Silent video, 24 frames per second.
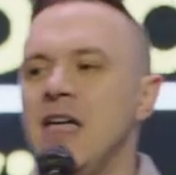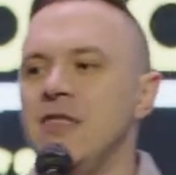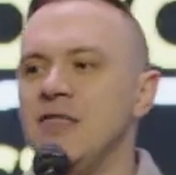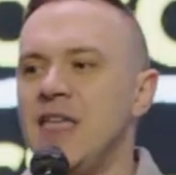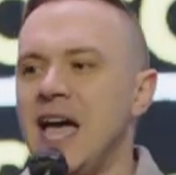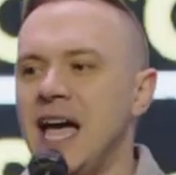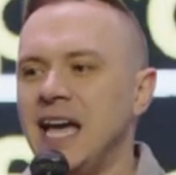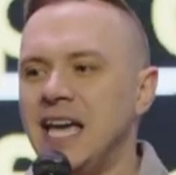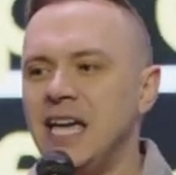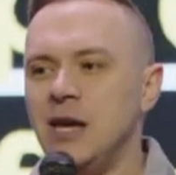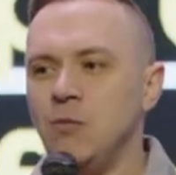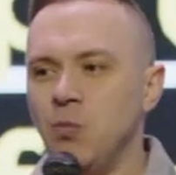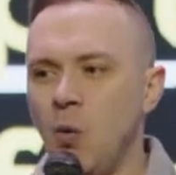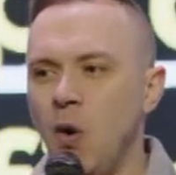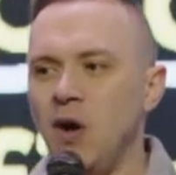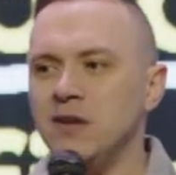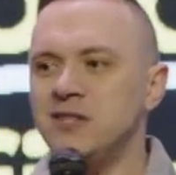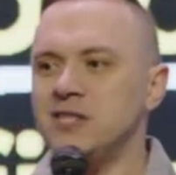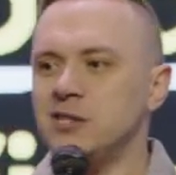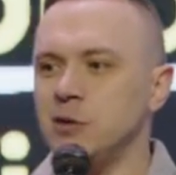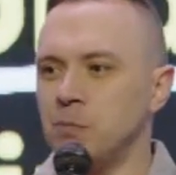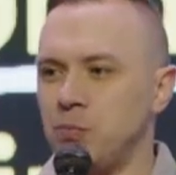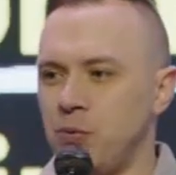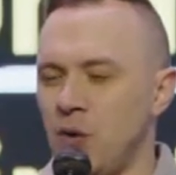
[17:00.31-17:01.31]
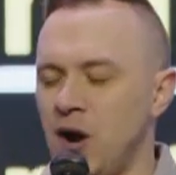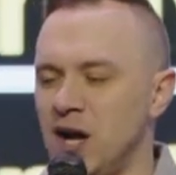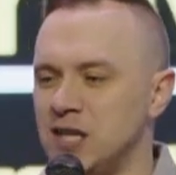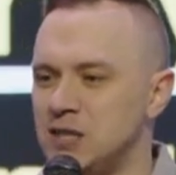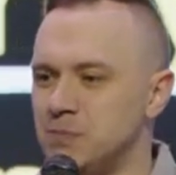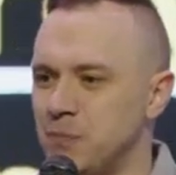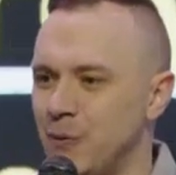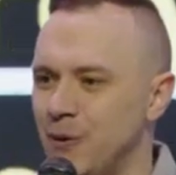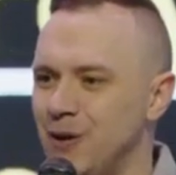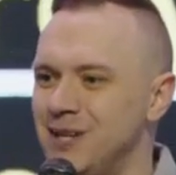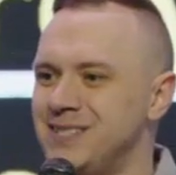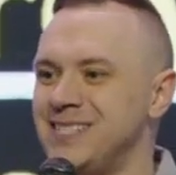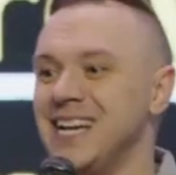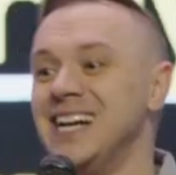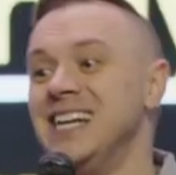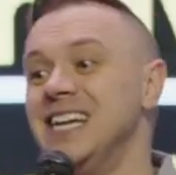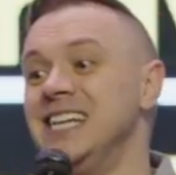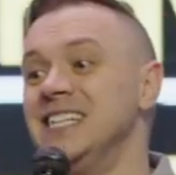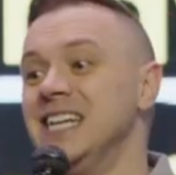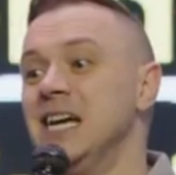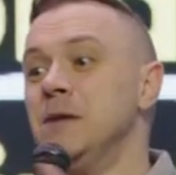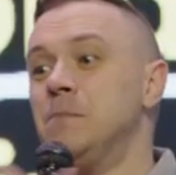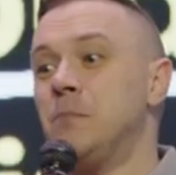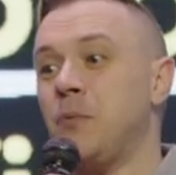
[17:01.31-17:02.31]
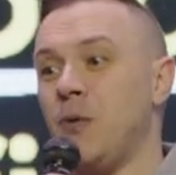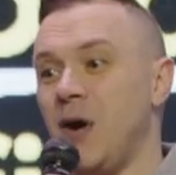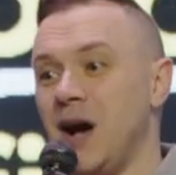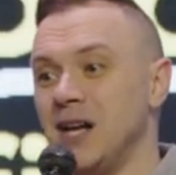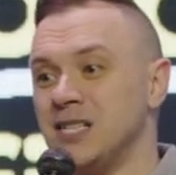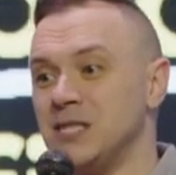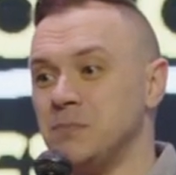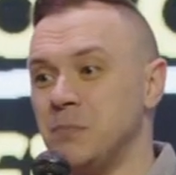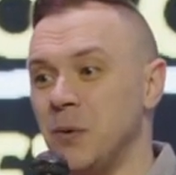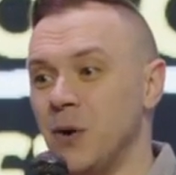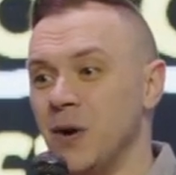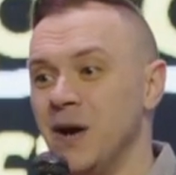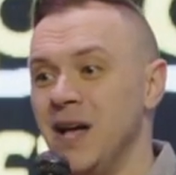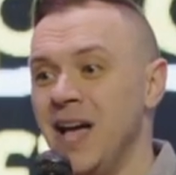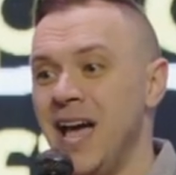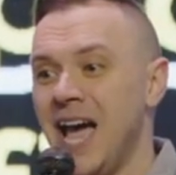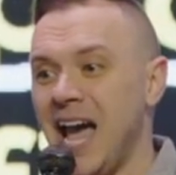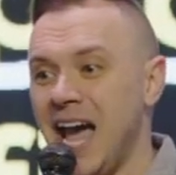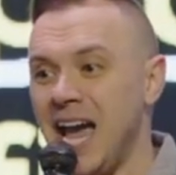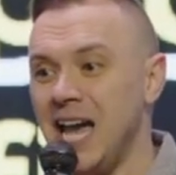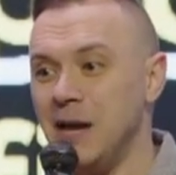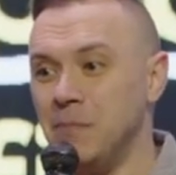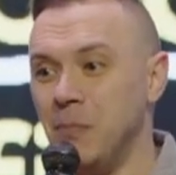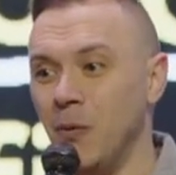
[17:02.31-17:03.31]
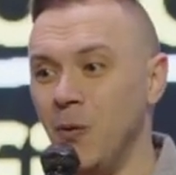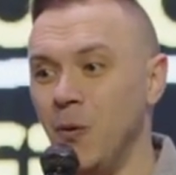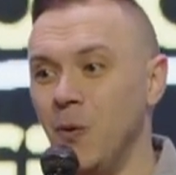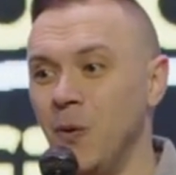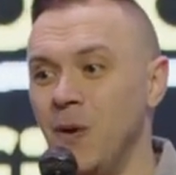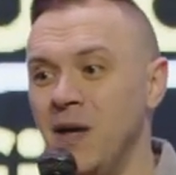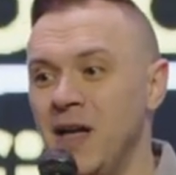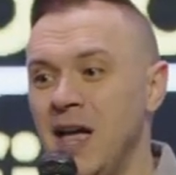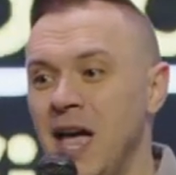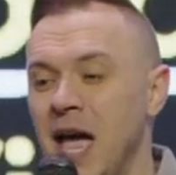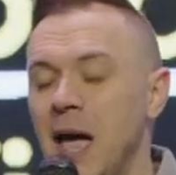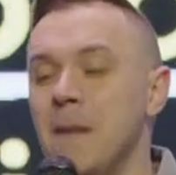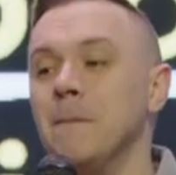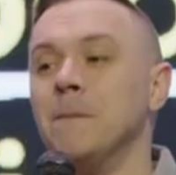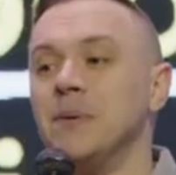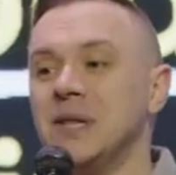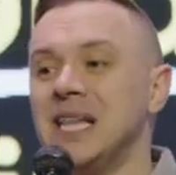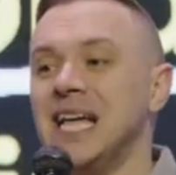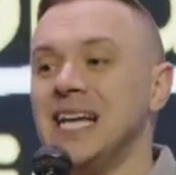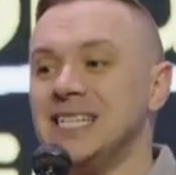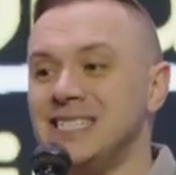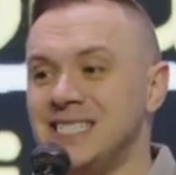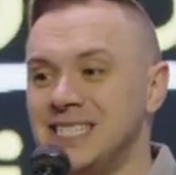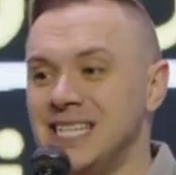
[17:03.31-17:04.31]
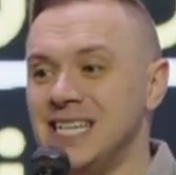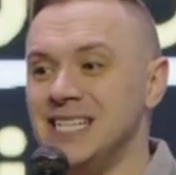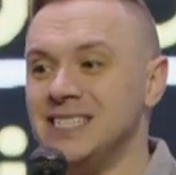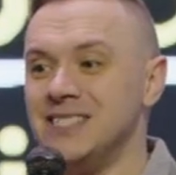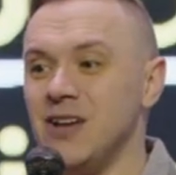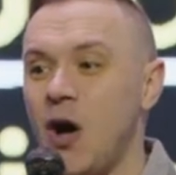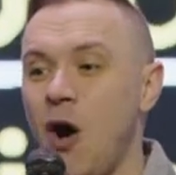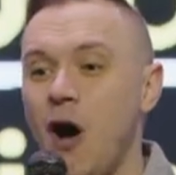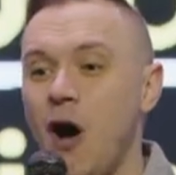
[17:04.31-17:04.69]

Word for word: and that he wants to prosper us, and he did prosper Abel and blessed his